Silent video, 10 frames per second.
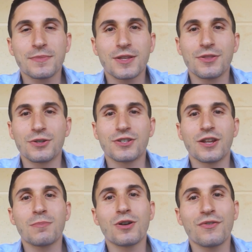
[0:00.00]
There's a
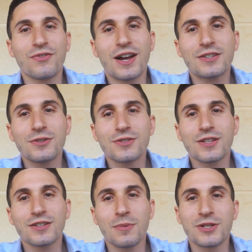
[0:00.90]
number of factors
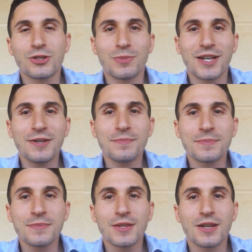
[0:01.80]
that come into play.
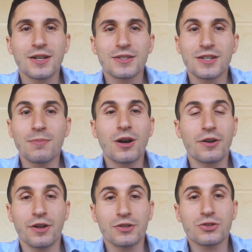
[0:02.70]
Some are
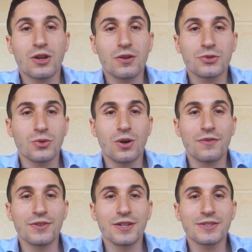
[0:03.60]
not so
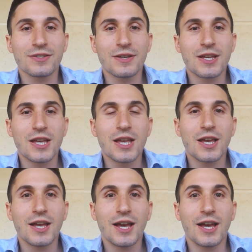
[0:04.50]
obvious,
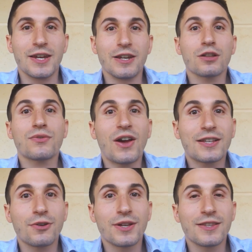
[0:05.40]
and not
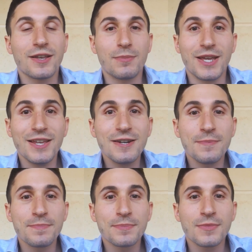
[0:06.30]
factoring them in
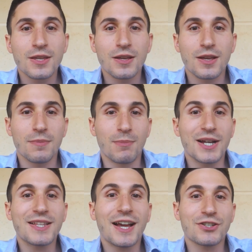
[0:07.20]

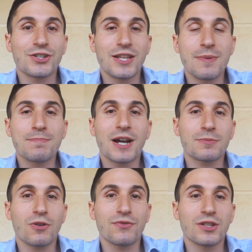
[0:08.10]
might actually
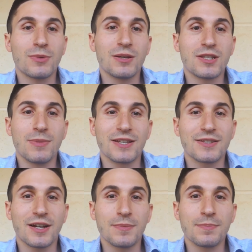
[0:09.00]
impact profitability big
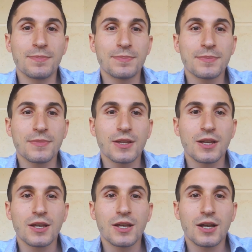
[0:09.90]
time.
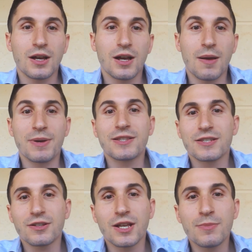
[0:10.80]
A big
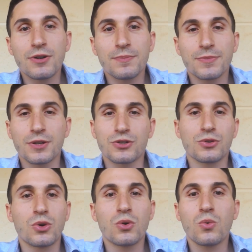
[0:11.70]
disclaimer, there's
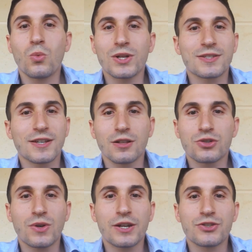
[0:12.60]
no one single
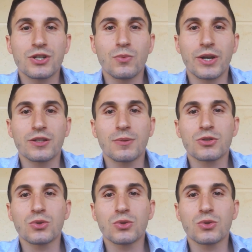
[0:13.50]
strategy when it comes